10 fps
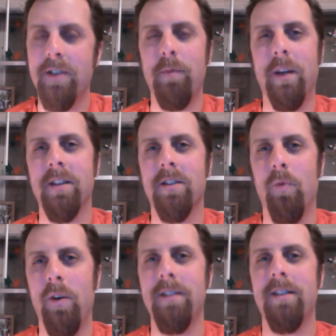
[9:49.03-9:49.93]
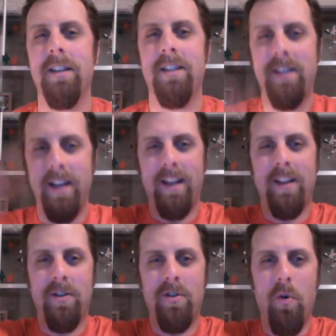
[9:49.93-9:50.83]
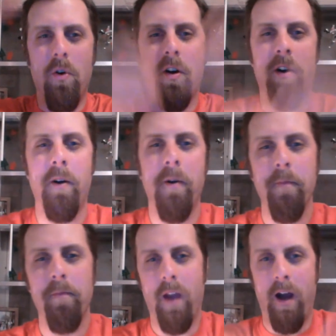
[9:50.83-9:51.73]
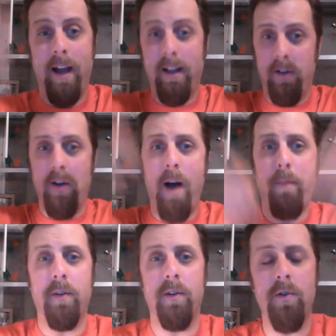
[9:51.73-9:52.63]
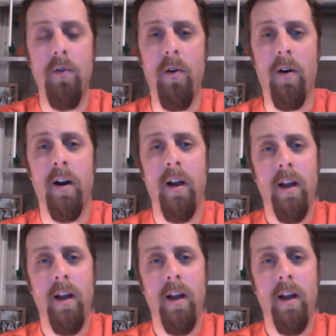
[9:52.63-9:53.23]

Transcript: because the ones that sit in the door, at the top of the door,